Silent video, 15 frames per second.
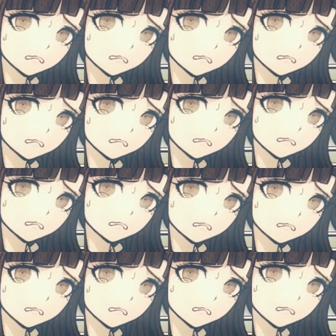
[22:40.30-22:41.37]

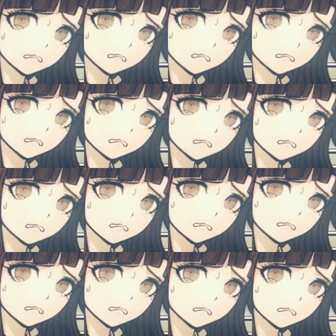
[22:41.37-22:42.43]

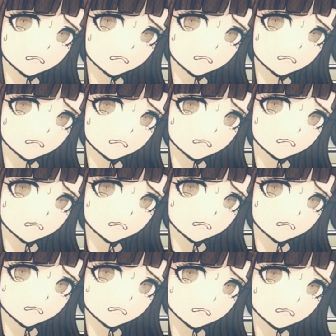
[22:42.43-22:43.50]

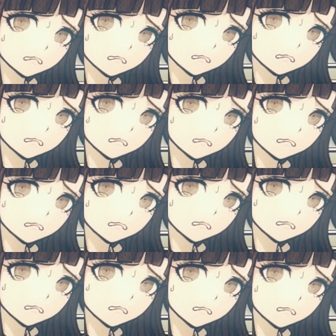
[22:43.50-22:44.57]

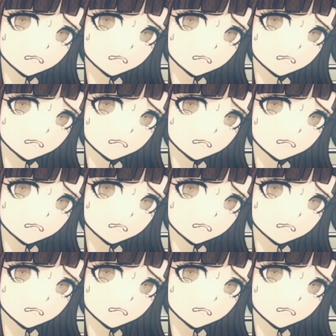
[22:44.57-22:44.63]
(not speaking)